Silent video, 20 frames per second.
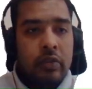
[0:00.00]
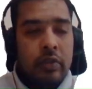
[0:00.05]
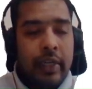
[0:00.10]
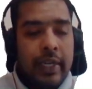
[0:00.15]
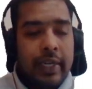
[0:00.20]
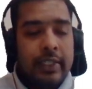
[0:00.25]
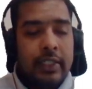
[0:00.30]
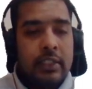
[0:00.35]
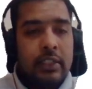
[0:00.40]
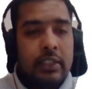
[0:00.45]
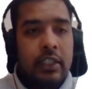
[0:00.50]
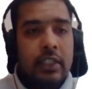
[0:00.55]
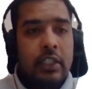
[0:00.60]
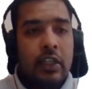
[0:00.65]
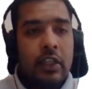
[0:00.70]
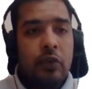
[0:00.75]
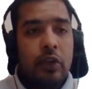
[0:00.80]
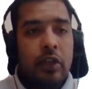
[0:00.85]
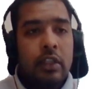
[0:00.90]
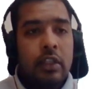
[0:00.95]
Let us
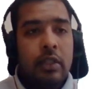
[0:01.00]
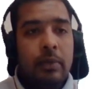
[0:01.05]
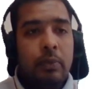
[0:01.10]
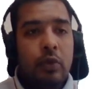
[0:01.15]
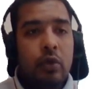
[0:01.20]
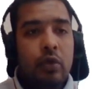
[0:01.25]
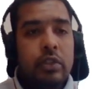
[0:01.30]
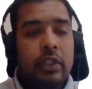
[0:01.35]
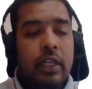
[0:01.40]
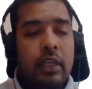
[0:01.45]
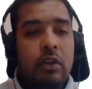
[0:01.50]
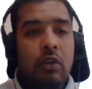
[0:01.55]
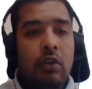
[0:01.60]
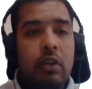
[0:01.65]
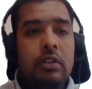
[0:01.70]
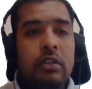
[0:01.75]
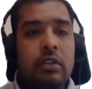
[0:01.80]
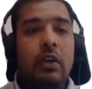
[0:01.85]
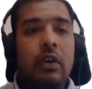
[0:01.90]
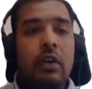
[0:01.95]
discuss what are the pros and
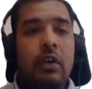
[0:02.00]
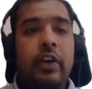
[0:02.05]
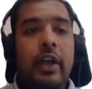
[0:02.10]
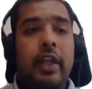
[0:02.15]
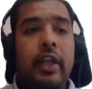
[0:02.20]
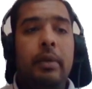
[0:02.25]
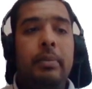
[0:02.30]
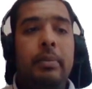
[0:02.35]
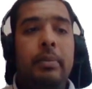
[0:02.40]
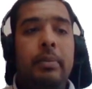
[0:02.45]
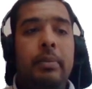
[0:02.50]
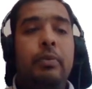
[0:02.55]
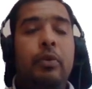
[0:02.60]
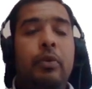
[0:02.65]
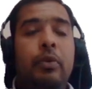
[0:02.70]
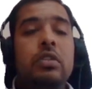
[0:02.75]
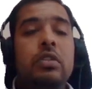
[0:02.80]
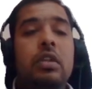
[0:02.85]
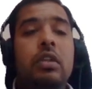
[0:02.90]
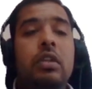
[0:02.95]
cons of IRB
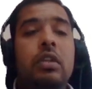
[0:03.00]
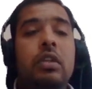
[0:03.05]
approach.